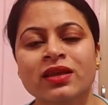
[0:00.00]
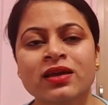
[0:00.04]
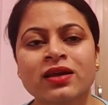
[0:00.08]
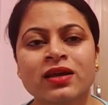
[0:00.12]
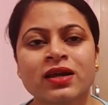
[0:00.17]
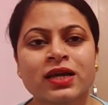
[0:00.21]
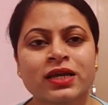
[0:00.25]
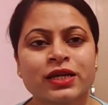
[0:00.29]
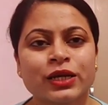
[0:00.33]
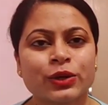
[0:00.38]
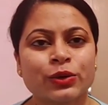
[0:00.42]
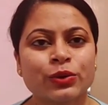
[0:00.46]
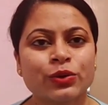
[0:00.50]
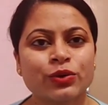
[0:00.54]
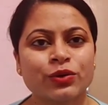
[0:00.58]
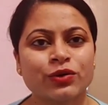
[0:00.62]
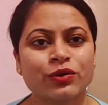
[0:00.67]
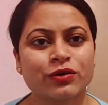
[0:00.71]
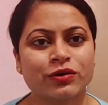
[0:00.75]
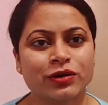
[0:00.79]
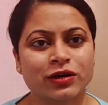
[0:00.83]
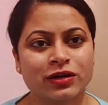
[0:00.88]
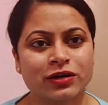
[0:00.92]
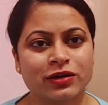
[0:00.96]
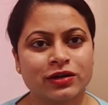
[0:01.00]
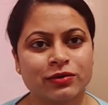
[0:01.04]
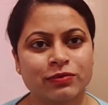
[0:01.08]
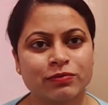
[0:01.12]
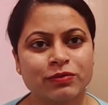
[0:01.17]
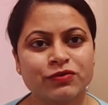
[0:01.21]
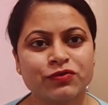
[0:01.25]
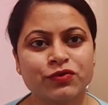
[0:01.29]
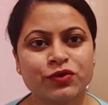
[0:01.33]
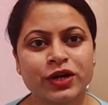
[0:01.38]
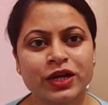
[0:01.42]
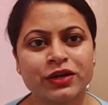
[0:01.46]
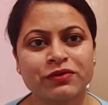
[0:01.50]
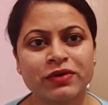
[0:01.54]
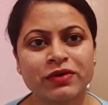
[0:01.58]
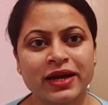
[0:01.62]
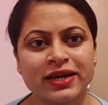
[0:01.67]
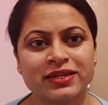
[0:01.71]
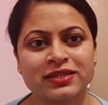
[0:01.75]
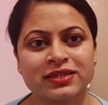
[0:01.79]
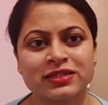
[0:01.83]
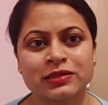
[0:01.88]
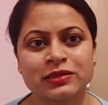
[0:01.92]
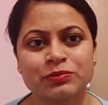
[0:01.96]
Now, before I
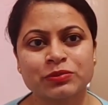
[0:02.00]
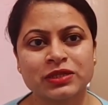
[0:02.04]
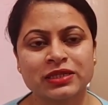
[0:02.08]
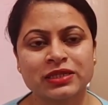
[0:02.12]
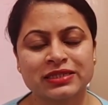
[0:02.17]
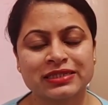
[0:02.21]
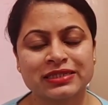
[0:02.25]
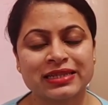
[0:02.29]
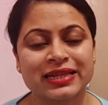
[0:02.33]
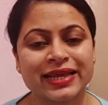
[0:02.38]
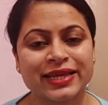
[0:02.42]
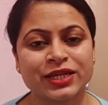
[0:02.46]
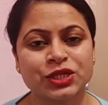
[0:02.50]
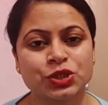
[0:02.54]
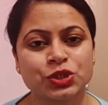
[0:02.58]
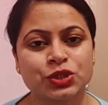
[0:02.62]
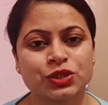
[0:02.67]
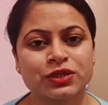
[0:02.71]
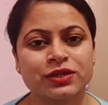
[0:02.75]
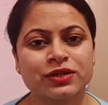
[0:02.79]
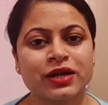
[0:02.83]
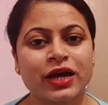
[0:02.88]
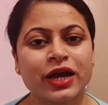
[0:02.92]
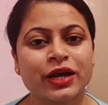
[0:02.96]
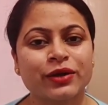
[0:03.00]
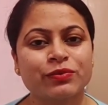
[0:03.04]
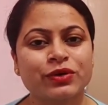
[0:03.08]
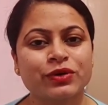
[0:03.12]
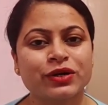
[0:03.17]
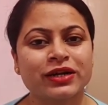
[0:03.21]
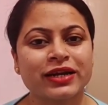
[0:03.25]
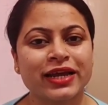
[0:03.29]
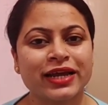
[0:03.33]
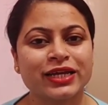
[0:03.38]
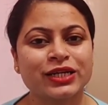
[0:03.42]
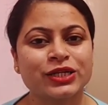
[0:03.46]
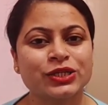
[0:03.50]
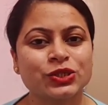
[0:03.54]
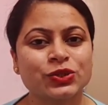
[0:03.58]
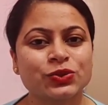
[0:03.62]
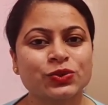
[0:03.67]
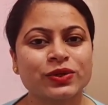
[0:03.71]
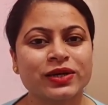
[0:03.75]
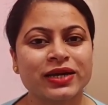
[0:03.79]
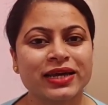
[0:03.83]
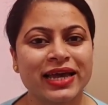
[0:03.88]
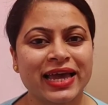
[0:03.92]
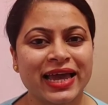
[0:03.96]
wind up this lecture, I would like to
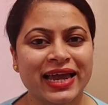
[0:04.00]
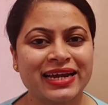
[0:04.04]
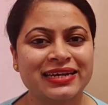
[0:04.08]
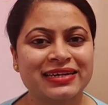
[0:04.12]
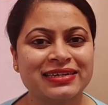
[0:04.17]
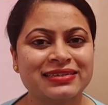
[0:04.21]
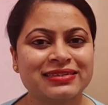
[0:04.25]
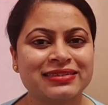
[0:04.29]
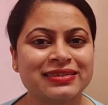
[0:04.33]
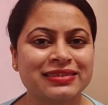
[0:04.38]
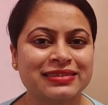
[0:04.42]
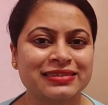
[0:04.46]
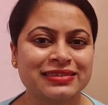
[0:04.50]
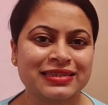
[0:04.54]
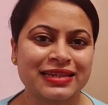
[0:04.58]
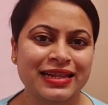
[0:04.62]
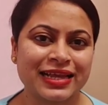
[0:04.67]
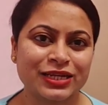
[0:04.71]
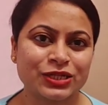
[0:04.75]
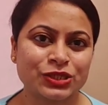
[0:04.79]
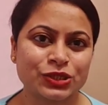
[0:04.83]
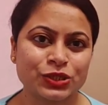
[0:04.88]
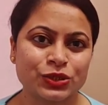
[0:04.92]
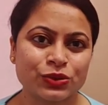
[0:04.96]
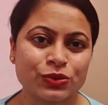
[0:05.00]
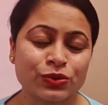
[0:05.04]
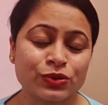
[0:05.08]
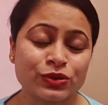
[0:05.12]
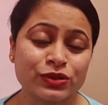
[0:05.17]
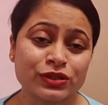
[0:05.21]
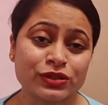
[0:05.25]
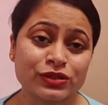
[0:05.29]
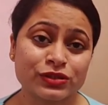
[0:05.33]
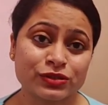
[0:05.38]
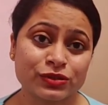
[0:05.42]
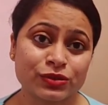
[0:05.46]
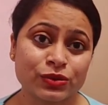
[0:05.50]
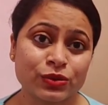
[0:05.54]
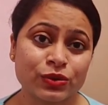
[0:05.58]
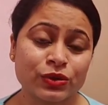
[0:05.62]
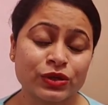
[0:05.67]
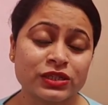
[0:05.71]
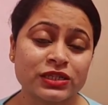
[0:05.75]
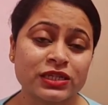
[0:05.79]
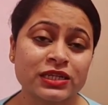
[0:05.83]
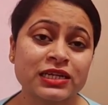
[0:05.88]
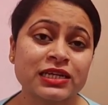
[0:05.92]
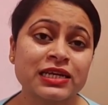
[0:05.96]
end this lecture on this
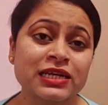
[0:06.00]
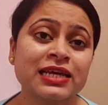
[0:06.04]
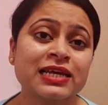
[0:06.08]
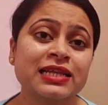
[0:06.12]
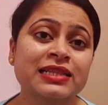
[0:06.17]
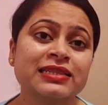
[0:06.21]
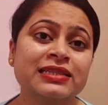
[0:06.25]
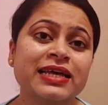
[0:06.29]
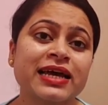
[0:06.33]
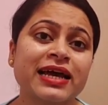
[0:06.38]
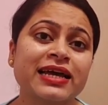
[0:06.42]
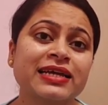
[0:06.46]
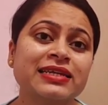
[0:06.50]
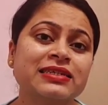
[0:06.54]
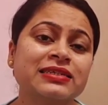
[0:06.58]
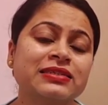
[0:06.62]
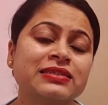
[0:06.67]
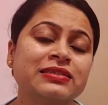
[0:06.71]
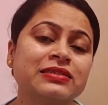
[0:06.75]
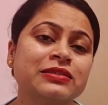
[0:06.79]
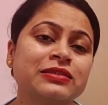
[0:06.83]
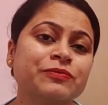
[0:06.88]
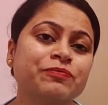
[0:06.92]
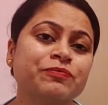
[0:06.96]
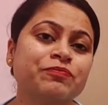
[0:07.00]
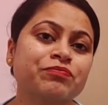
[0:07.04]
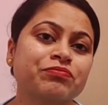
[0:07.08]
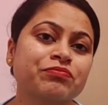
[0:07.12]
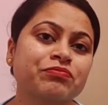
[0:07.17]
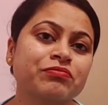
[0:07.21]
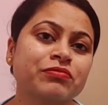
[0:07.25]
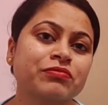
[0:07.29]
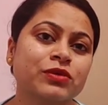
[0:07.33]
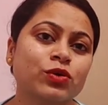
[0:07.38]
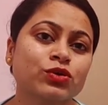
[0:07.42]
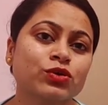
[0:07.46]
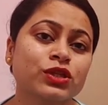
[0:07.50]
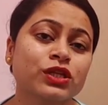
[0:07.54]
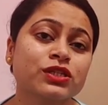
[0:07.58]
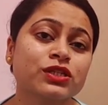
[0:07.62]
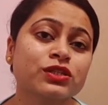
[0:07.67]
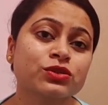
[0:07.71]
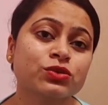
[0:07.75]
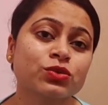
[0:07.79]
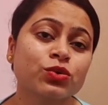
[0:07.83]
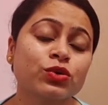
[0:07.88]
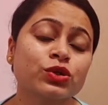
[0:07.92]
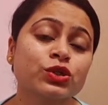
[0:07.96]
note, that
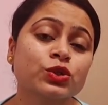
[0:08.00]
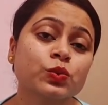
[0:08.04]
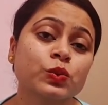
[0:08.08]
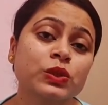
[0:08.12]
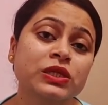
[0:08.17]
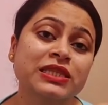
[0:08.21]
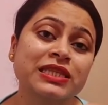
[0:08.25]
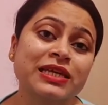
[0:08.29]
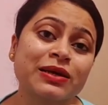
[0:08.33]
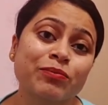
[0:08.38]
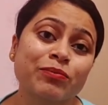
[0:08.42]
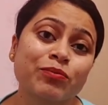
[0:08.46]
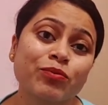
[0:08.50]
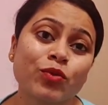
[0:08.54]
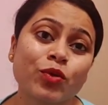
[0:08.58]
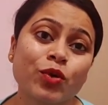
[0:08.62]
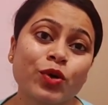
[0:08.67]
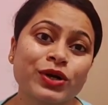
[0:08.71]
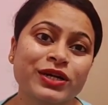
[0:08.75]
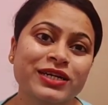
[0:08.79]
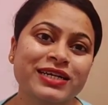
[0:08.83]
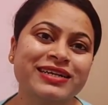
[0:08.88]
with modern